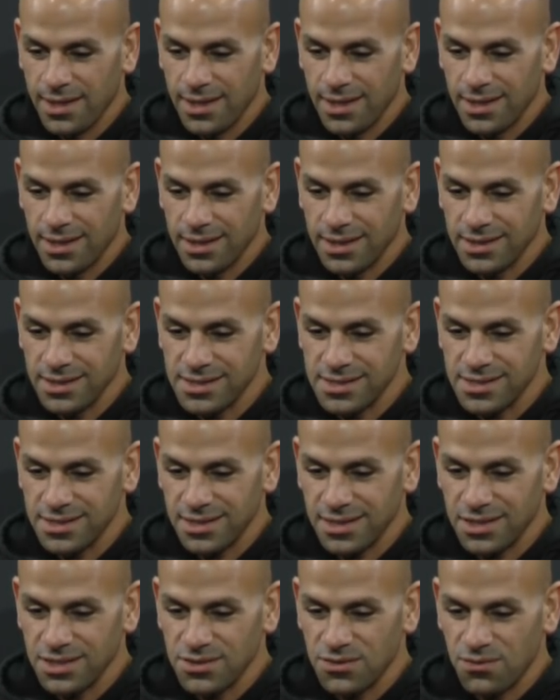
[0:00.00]
Uh, he's
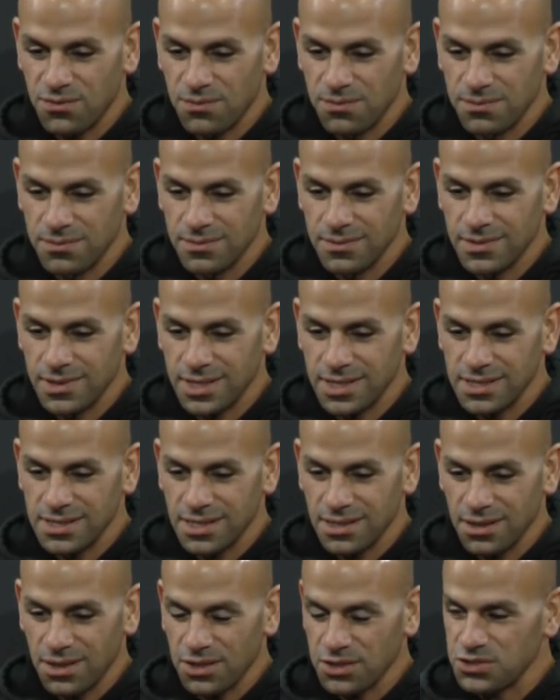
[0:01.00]
he's he's
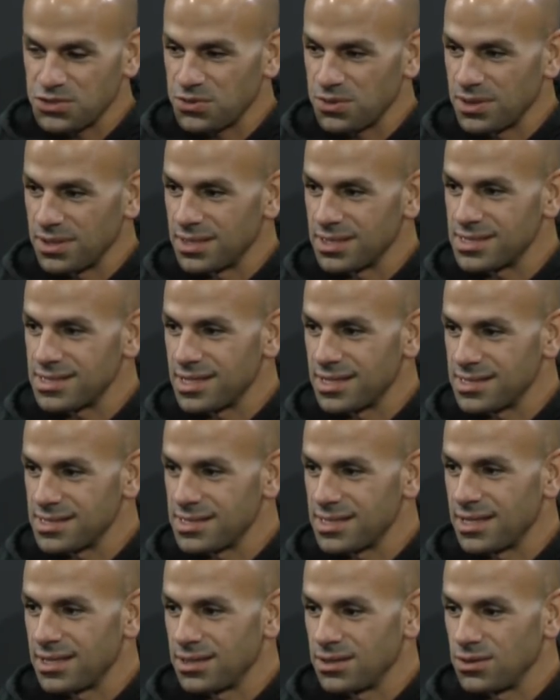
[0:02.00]
a luxury in the sense
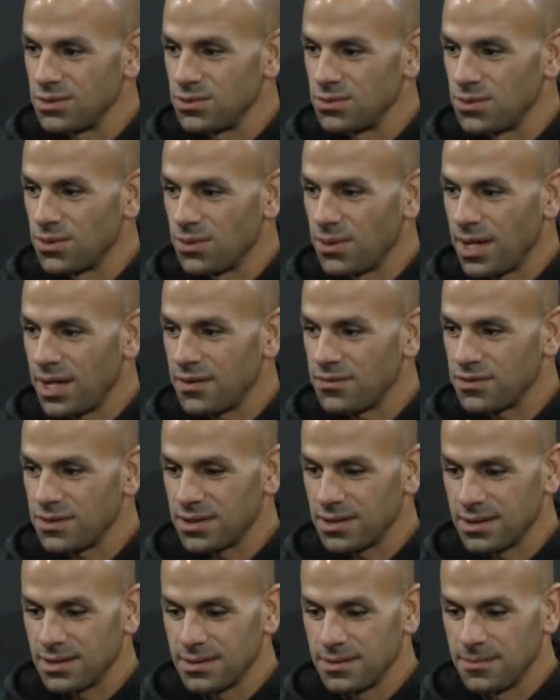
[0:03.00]
that you don't have
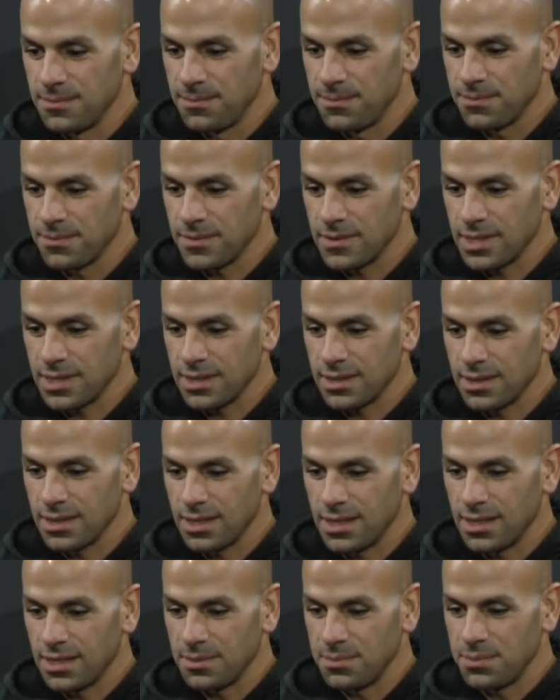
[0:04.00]
to
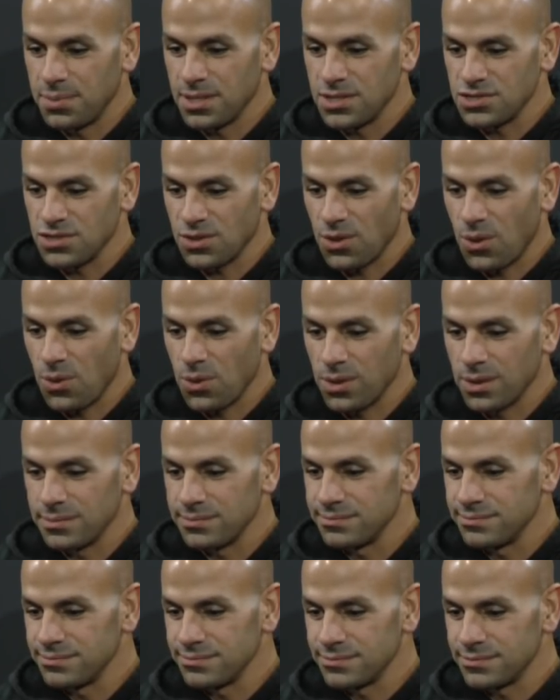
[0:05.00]
pigeonhole
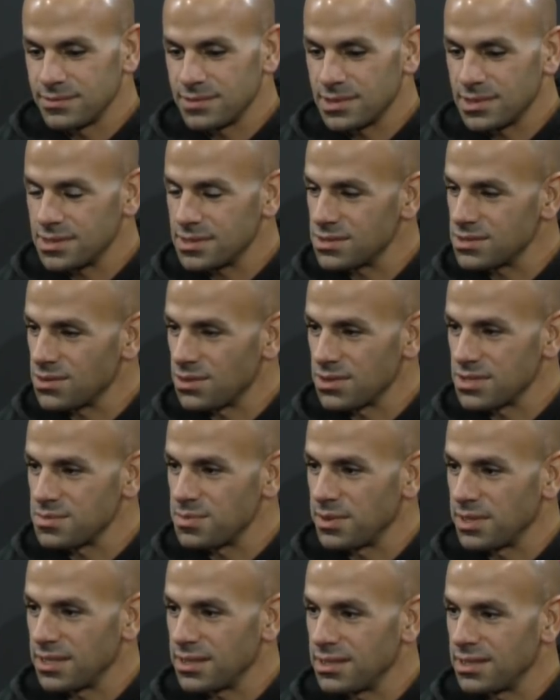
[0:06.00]
him, so to
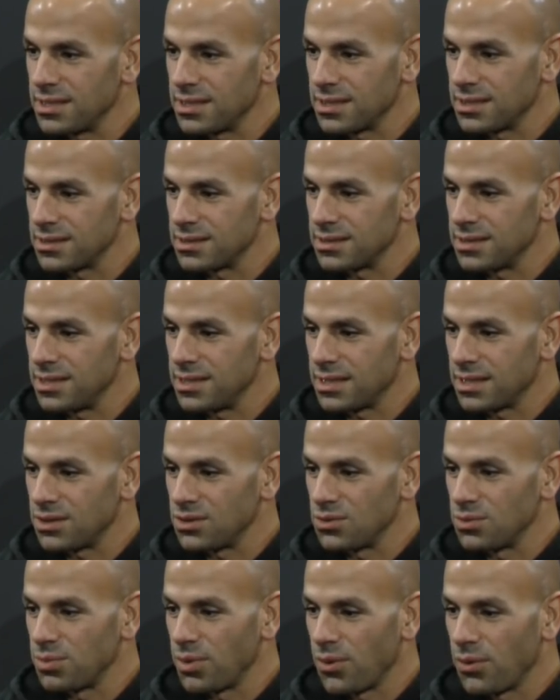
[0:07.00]
speak. He can he can
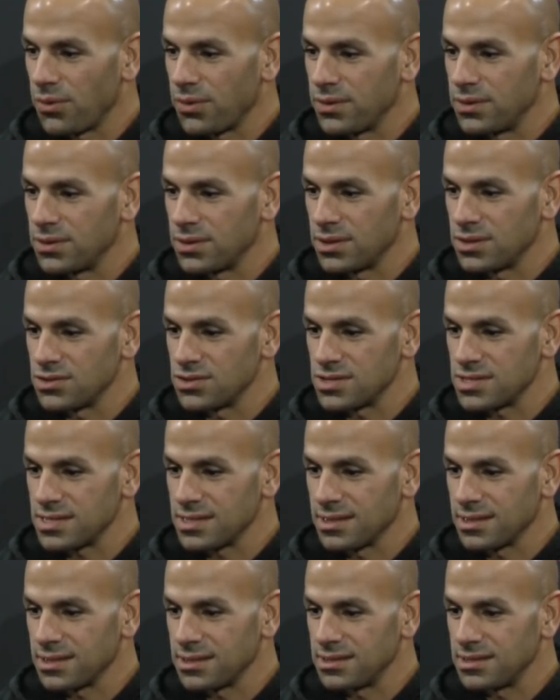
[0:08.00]
do both, and you can just
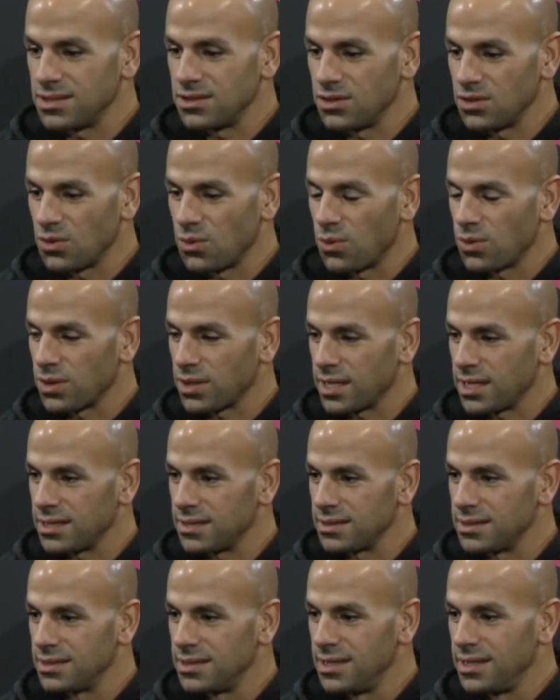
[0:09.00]
continue to work at
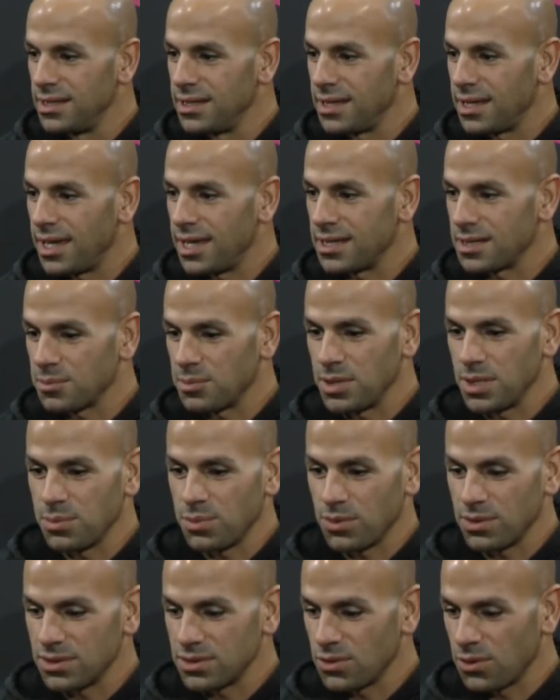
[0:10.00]
adding
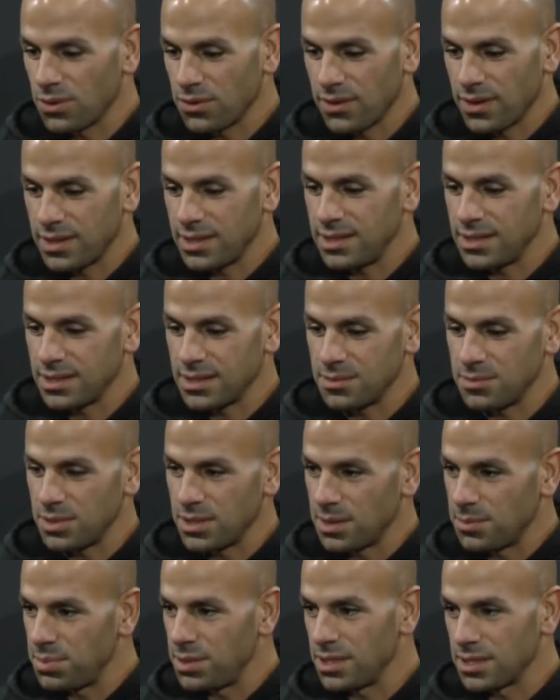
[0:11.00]
people and knowing that he can be
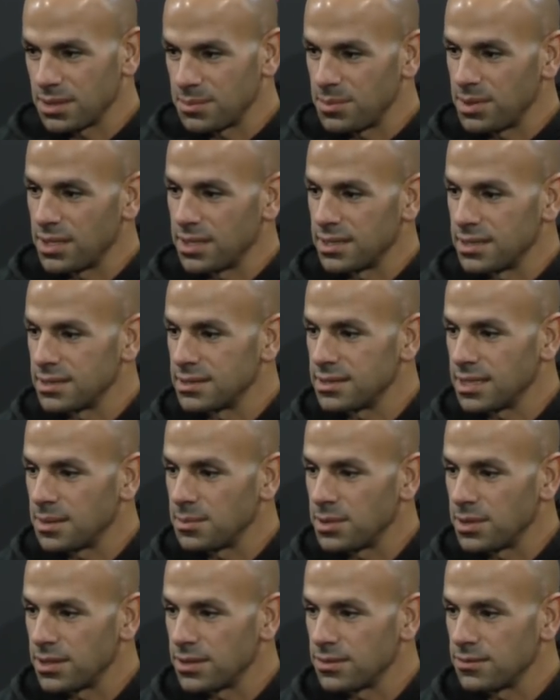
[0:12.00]
a plug and play type
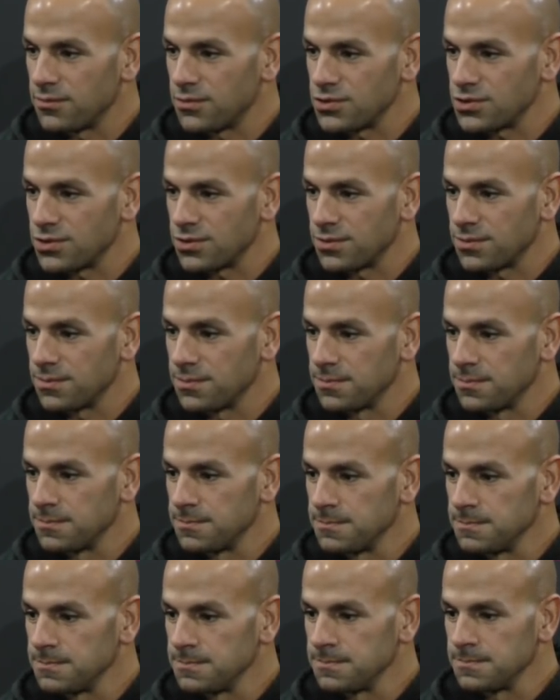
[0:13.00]
player for sure.
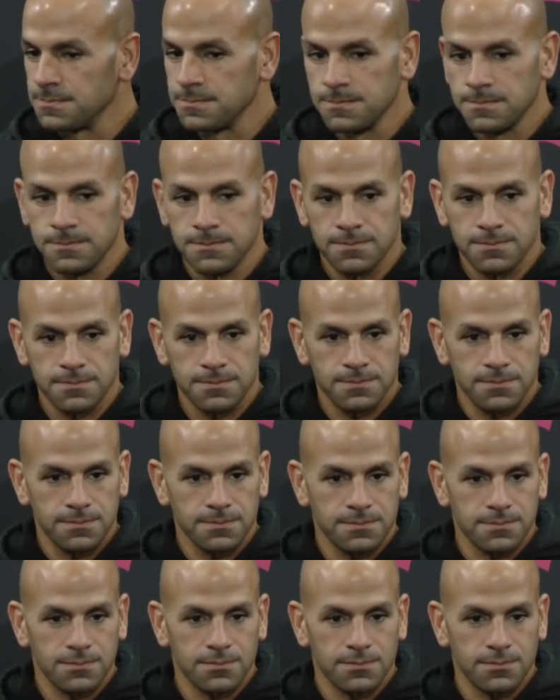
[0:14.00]
Monsters games?